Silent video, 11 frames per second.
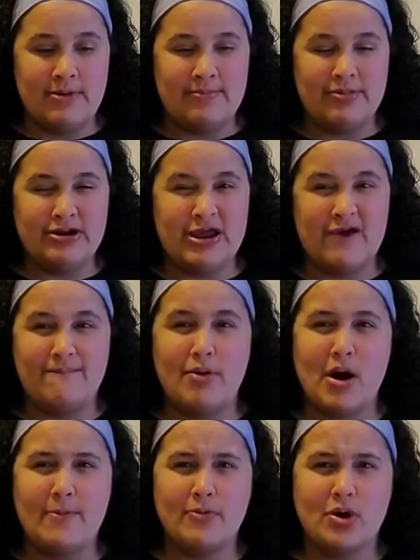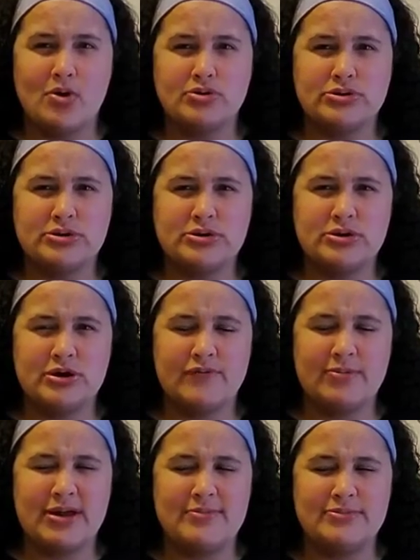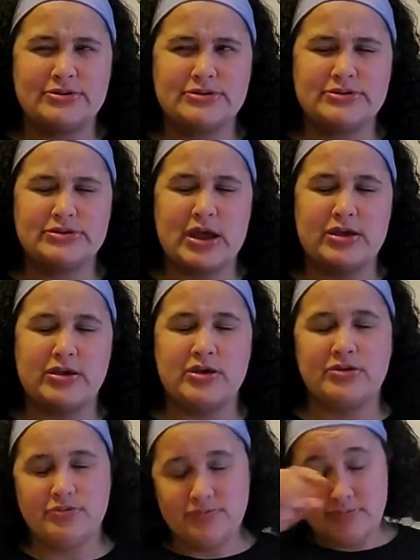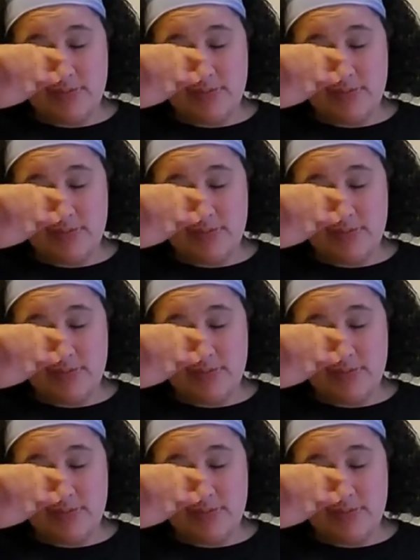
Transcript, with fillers: I believe they have pop culture, if I'm not mistaken.